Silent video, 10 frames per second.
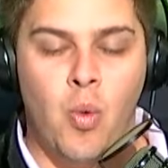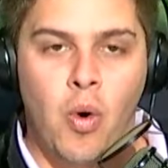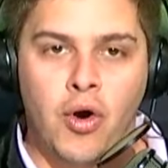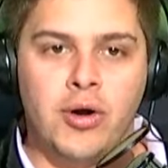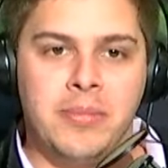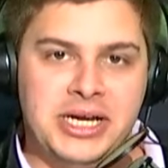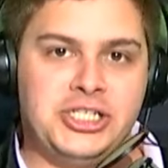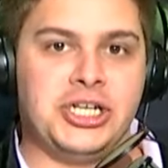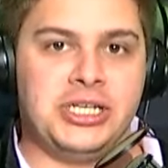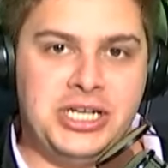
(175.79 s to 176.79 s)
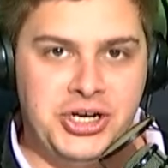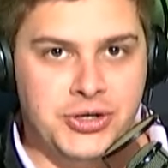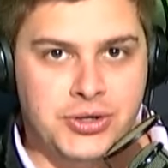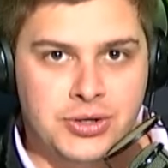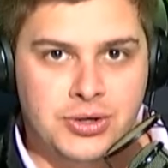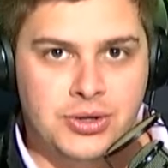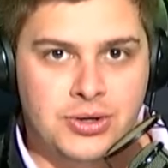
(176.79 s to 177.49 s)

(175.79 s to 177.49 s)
weren't mentioned here